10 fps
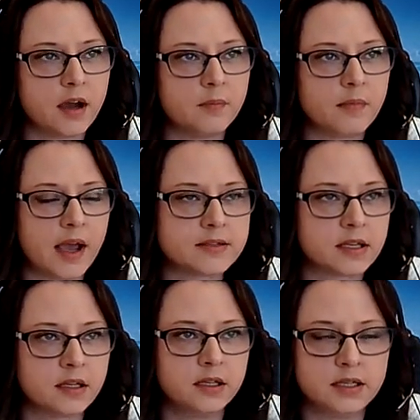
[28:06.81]
as
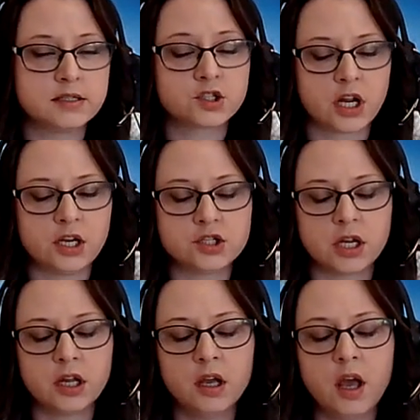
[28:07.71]
it is
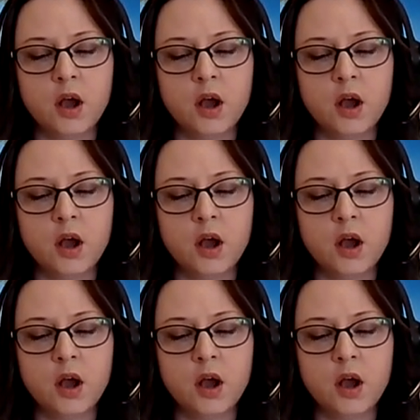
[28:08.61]
changing.